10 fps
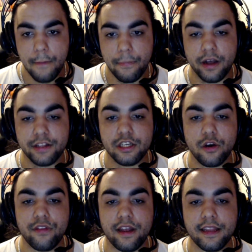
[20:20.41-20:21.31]
But
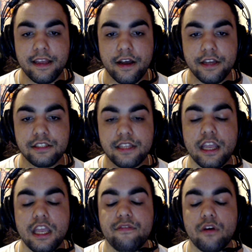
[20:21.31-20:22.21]
until then, guys,
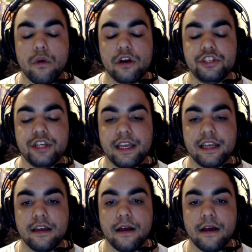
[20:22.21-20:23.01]
thank you for watching.